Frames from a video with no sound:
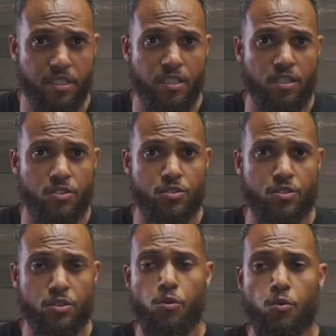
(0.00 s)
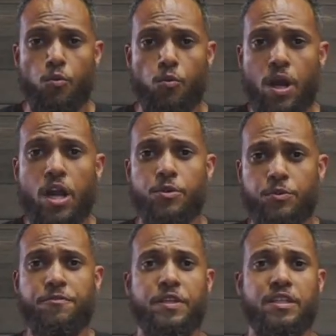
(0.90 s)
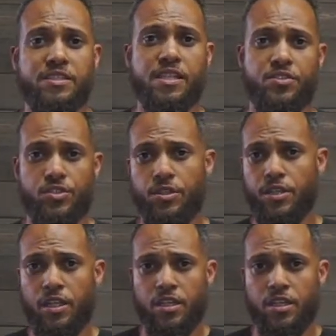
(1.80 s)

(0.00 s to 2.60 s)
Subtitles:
So why would we feel it's necessary